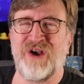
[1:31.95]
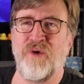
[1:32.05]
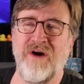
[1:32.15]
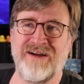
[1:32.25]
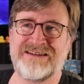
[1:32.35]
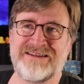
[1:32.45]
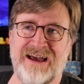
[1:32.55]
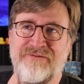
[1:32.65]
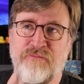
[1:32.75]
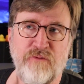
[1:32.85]
Well, it's
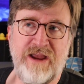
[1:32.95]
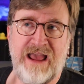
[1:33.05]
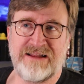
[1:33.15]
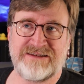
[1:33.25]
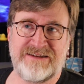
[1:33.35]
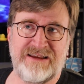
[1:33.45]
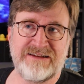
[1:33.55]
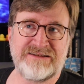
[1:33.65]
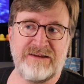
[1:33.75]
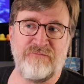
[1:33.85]
not free at sea
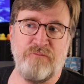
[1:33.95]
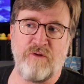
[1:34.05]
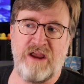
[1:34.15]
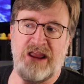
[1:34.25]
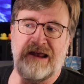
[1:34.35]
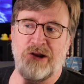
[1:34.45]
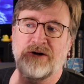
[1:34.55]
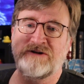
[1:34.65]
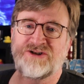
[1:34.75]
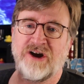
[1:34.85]
as in free,
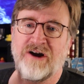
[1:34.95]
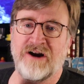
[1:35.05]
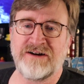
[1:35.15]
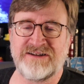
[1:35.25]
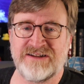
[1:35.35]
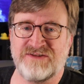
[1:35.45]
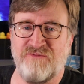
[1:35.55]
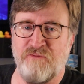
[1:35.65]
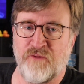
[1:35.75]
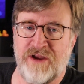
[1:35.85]
no charge. It's
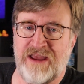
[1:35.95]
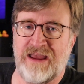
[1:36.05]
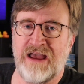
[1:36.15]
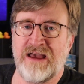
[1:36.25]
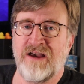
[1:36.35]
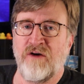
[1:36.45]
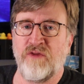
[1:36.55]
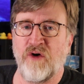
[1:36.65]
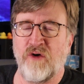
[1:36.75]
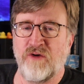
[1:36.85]
free,
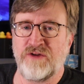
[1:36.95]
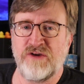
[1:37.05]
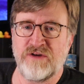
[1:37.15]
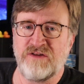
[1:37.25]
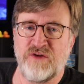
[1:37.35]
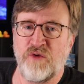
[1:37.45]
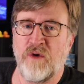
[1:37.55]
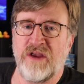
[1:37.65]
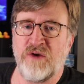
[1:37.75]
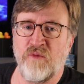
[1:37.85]
the whole you can do
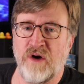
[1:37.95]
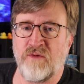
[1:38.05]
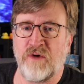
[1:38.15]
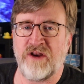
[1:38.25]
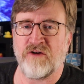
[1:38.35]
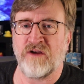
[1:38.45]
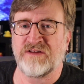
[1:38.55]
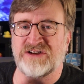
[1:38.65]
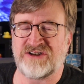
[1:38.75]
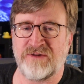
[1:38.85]
what you want when you're on
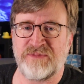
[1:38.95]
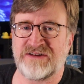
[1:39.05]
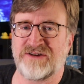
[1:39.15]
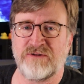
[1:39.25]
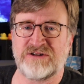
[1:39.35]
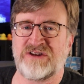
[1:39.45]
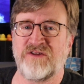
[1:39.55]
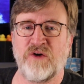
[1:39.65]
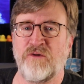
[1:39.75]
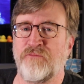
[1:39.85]
the ship. This goes to
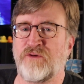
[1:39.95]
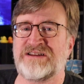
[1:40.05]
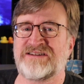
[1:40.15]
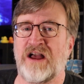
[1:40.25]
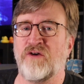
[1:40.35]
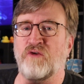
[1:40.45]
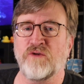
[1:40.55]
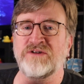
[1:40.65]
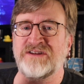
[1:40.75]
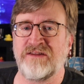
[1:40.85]
the whole freestyle
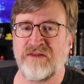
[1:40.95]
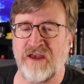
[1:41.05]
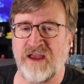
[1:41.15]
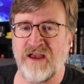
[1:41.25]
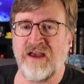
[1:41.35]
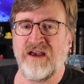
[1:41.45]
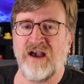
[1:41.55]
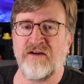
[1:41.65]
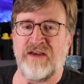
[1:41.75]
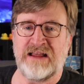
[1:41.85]
cruising thing
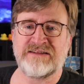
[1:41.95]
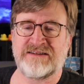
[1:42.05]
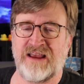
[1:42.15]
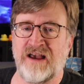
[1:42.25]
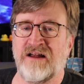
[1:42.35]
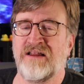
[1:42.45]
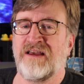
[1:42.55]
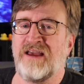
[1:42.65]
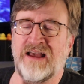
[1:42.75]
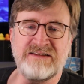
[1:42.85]
of NCL.
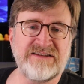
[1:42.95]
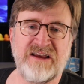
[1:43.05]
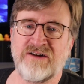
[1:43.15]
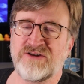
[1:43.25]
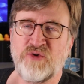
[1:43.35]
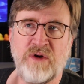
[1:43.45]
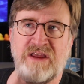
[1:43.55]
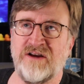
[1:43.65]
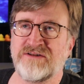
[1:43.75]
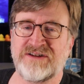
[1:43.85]
NCL 20
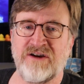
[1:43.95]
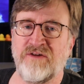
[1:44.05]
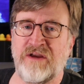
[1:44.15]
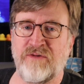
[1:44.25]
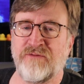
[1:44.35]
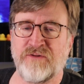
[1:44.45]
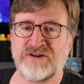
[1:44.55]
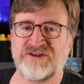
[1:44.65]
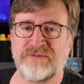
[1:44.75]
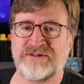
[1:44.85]
years ago, they were the
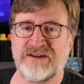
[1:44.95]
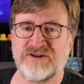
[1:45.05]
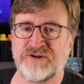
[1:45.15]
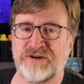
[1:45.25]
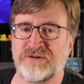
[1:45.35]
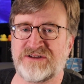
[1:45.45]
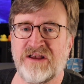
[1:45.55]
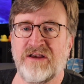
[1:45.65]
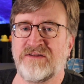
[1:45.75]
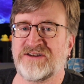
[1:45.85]
first ship to introduce
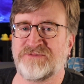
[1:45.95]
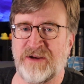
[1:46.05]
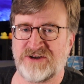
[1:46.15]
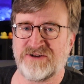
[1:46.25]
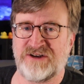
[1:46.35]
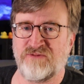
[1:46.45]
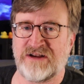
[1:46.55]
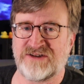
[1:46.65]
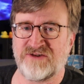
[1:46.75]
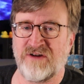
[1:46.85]
the specialty
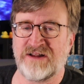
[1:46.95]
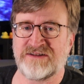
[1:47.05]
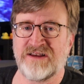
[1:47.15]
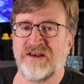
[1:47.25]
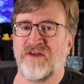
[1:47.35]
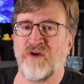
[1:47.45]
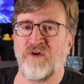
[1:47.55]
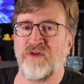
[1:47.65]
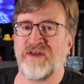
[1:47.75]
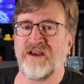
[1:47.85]
restaurants, the
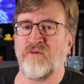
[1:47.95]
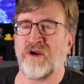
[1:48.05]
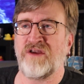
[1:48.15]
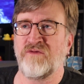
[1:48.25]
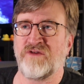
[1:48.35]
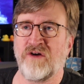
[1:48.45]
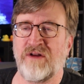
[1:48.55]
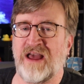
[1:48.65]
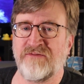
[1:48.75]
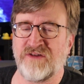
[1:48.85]
whole thing of where you
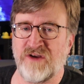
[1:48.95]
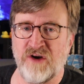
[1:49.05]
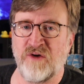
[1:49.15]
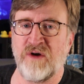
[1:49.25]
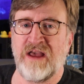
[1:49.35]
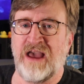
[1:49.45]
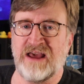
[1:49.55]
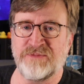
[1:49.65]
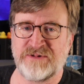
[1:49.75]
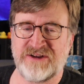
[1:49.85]
don't have to go
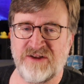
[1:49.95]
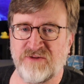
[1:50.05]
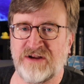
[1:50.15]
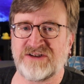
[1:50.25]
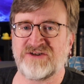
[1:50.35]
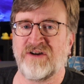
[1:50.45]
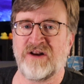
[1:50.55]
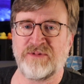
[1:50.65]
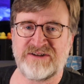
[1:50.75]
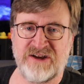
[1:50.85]
at a particular
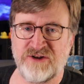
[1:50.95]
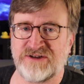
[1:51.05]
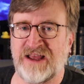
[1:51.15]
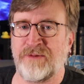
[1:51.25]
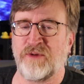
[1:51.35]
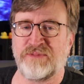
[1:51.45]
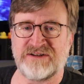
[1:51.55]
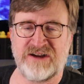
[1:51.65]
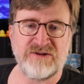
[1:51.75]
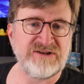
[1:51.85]
restaurant, a particular table, a
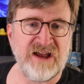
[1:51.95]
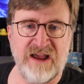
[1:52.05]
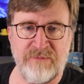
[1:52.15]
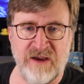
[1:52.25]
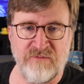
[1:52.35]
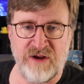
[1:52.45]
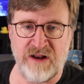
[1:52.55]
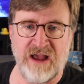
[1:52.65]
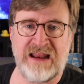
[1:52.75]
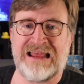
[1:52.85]
particular time every
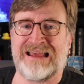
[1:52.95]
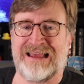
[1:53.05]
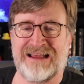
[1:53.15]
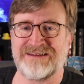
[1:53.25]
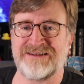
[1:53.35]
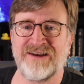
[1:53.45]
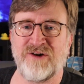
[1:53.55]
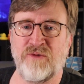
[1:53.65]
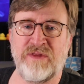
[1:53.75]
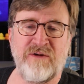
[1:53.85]
night.
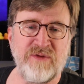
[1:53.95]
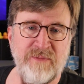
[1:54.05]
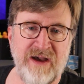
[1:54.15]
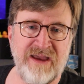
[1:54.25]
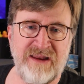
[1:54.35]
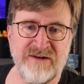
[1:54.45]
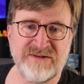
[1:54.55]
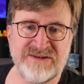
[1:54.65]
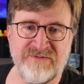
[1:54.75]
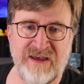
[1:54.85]
NCL, they were the
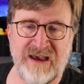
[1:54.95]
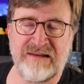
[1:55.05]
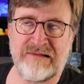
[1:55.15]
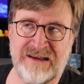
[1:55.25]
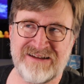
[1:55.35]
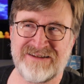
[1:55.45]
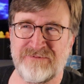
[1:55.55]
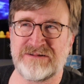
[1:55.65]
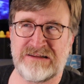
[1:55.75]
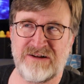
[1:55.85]
pioneers of that. Like I said, it
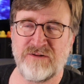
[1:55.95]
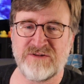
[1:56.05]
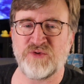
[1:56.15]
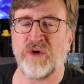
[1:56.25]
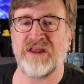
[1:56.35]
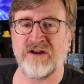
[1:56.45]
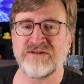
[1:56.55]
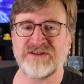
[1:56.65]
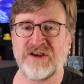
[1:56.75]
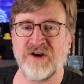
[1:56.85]
was a little over 20
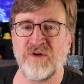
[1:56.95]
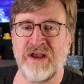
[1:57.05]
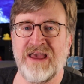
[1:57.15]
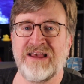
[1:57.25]
years ago.